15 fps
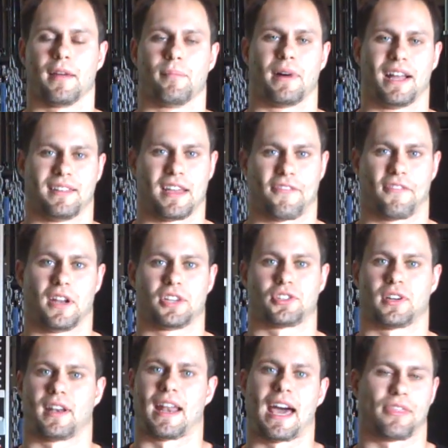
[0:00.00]
and by
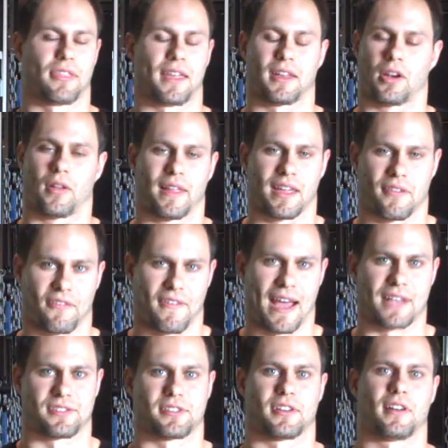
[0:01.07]
definition, an athlete can only get
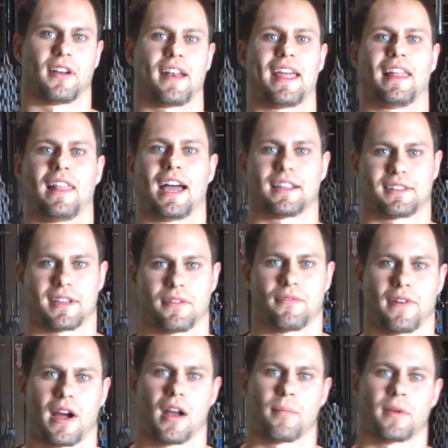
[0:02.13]
faster in an alactic
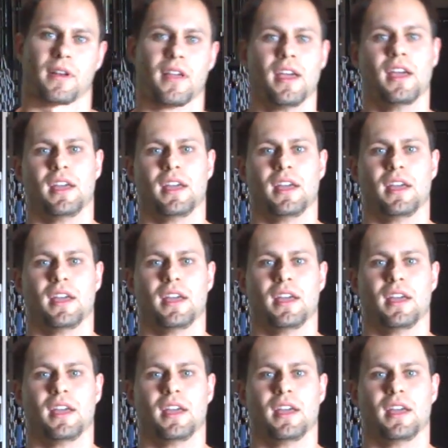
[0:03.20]
environment.